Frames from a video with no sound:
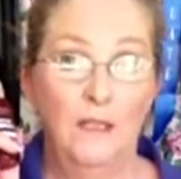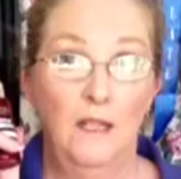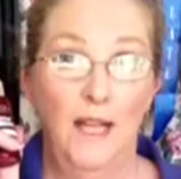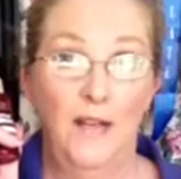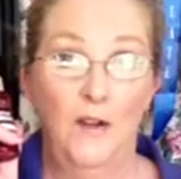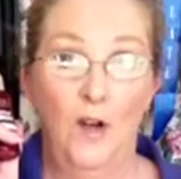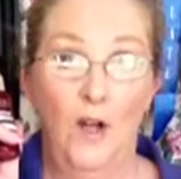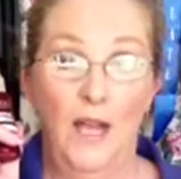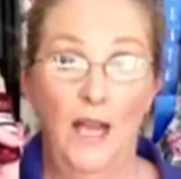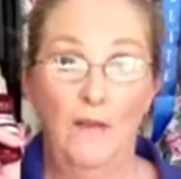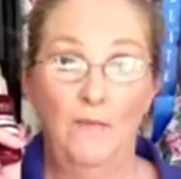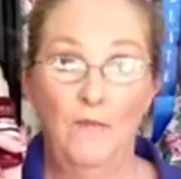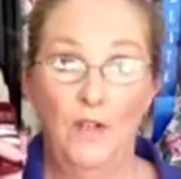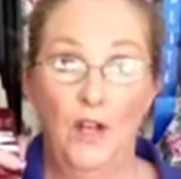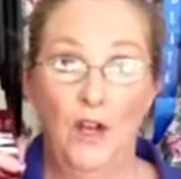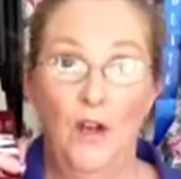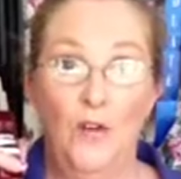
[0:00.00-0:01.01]
And I
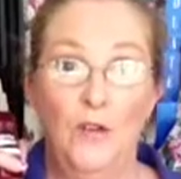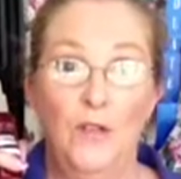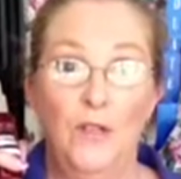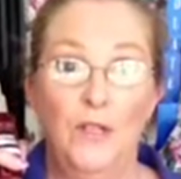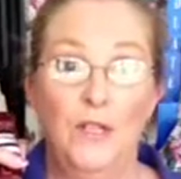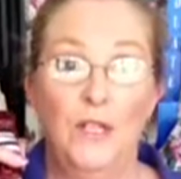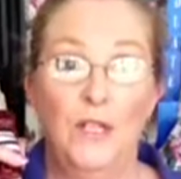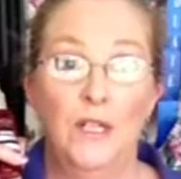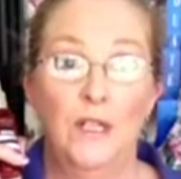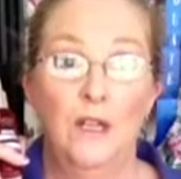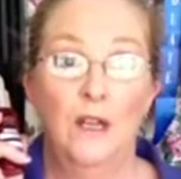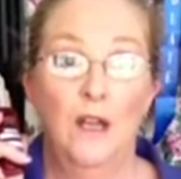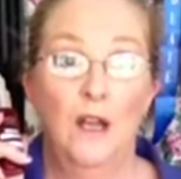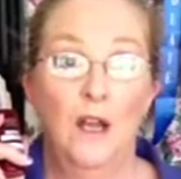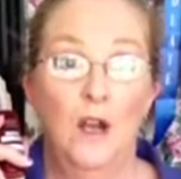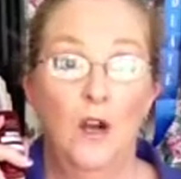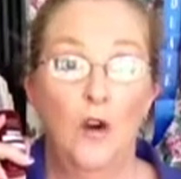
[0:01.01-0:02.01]
have noticed
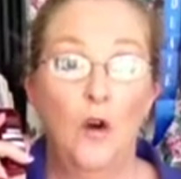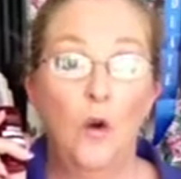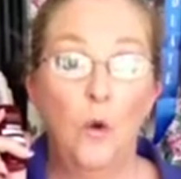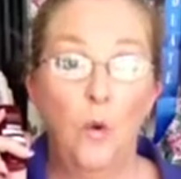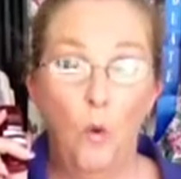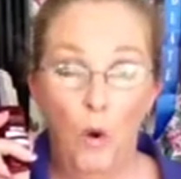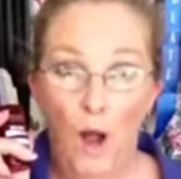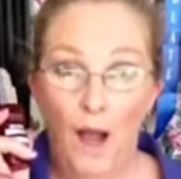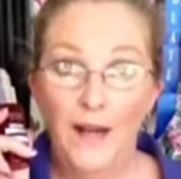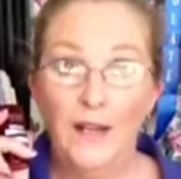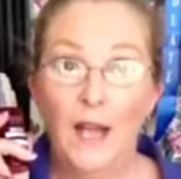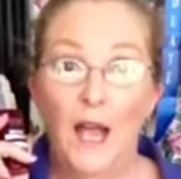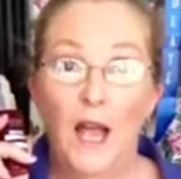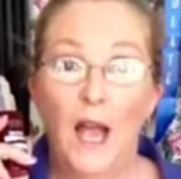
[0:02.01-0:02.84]
quite